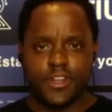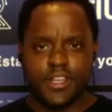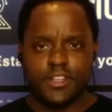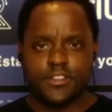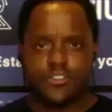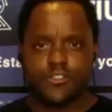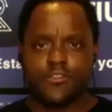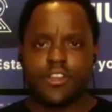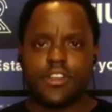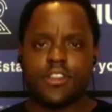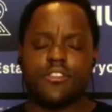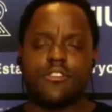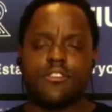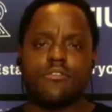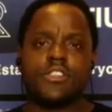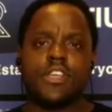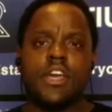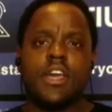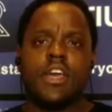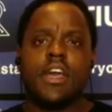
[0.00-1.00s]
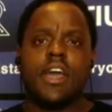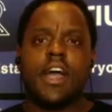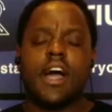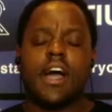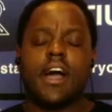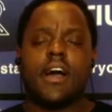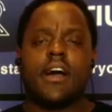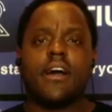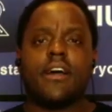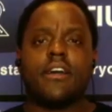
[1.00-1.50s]
integrated those,
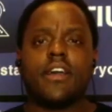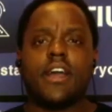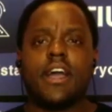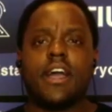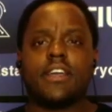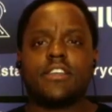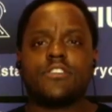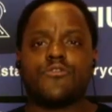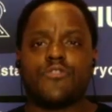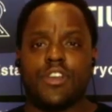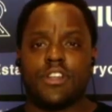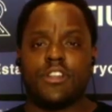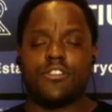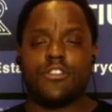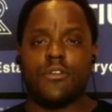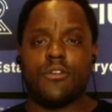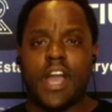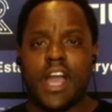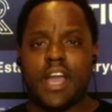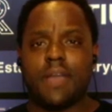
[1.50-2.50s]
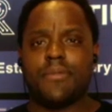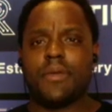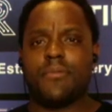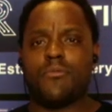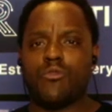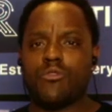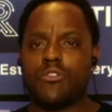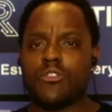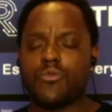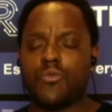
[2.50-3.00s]
has created the IBM
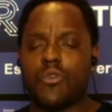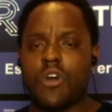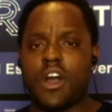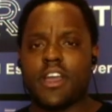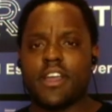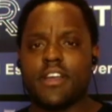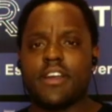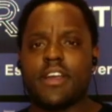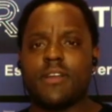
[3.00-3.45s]
WorldWire.